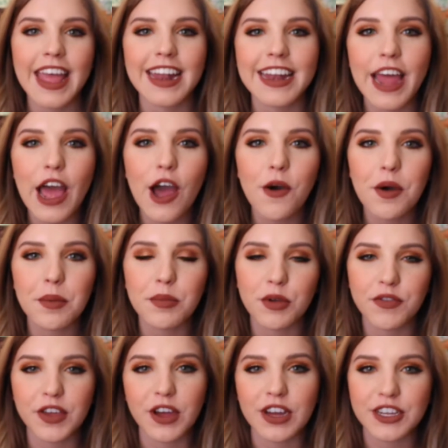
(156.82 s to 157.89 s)
Now
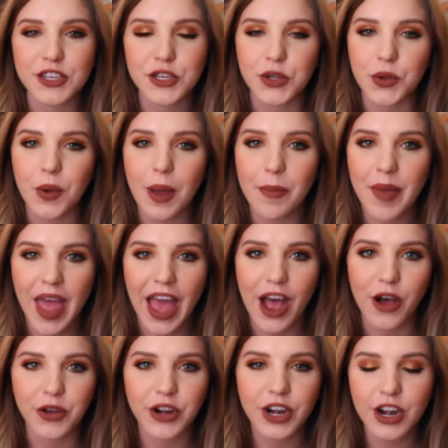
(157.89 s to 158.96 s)
moving on to
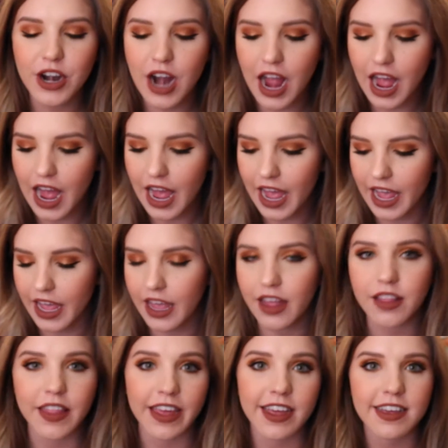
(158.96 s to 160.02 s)
powder,
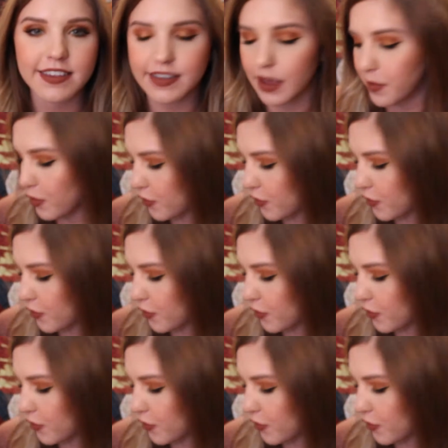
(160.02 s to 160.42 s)
like I said